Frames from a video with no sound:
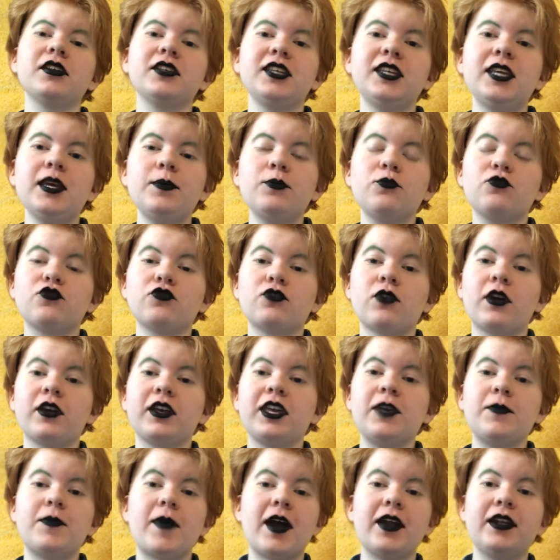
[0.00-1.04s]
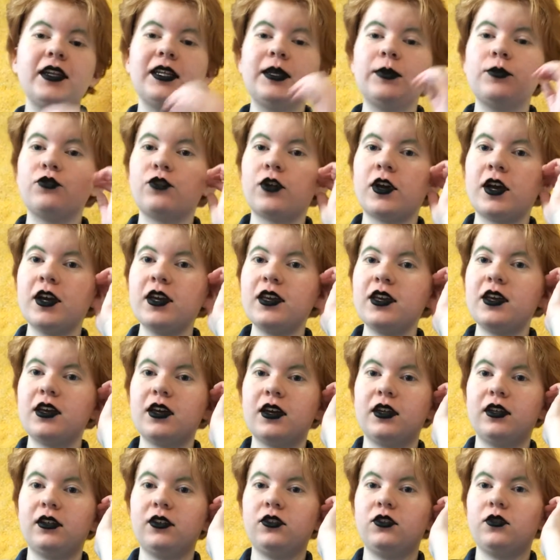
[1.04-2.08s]
Keep at it, keep trying,
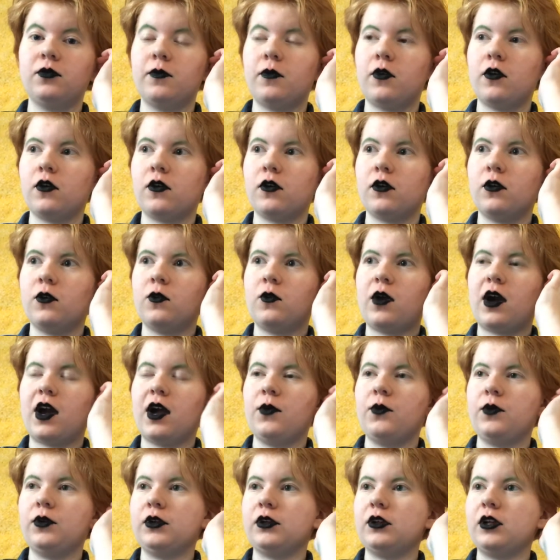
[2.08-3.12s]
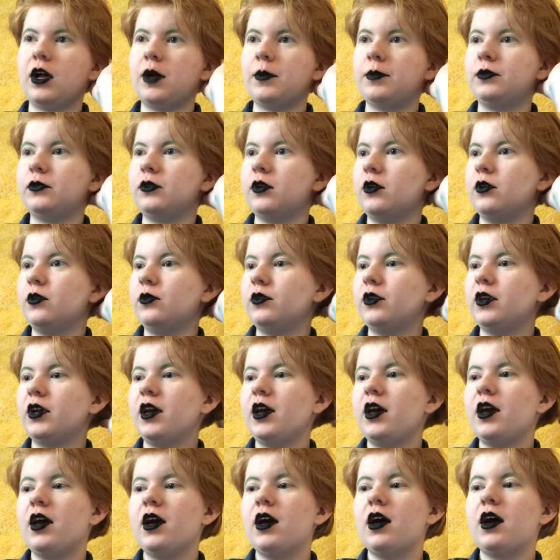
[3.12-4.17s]
and tomorrow I will upload
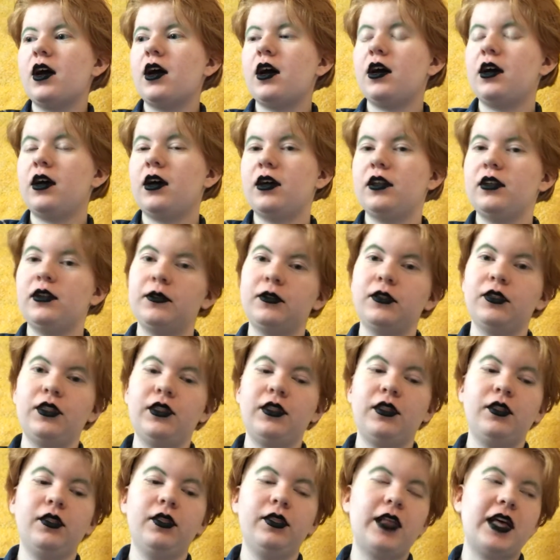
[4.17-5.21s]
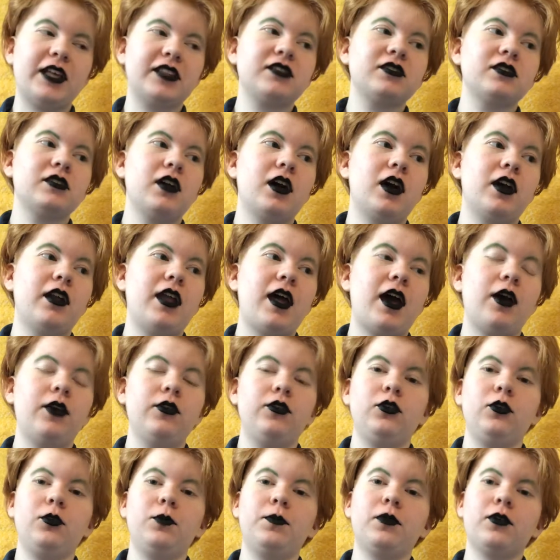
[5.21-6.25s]
a lesson on how
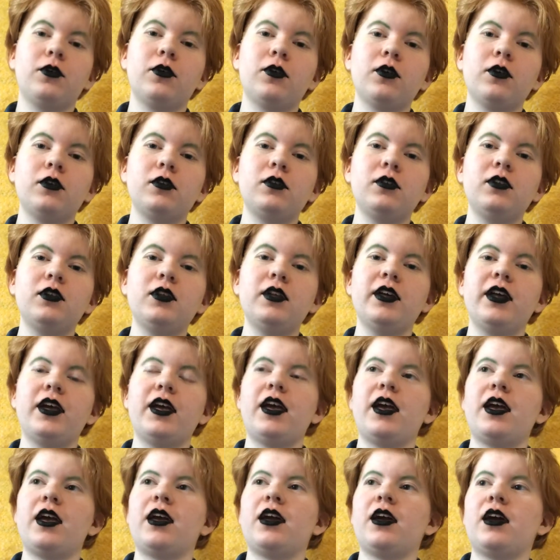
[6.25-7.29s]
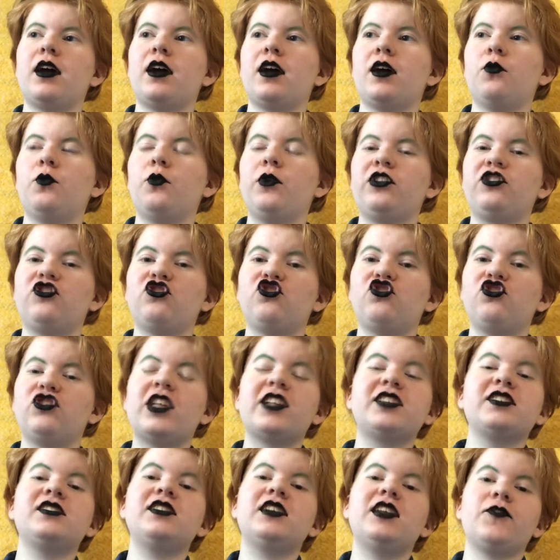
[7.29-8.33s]
to purl, which
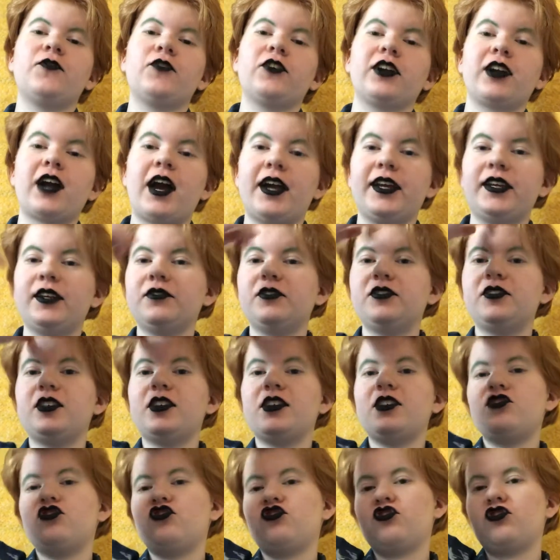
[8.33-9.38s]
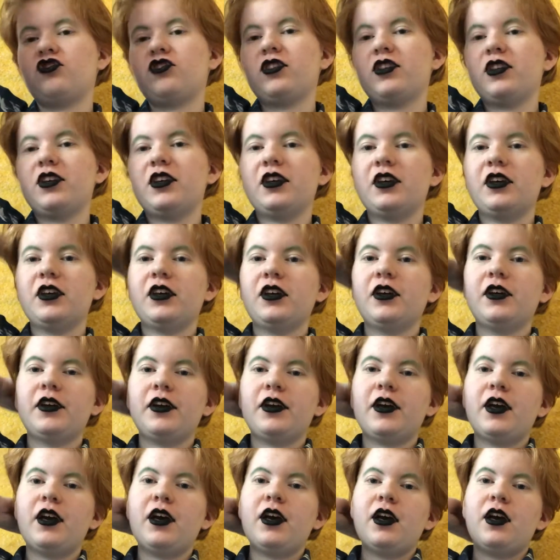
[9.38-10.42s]
that's a different kind of stitch.
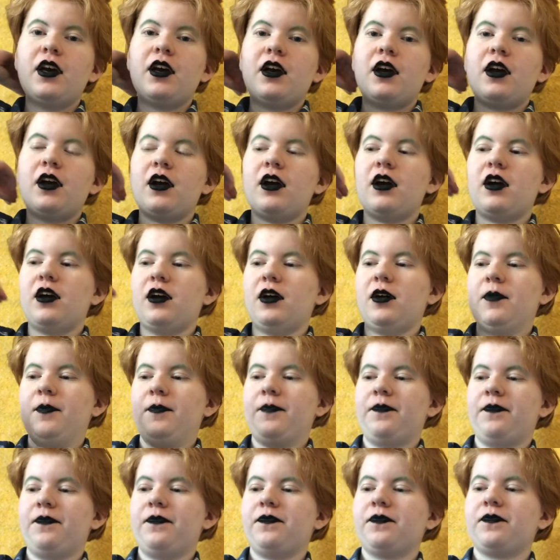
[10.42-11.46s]
And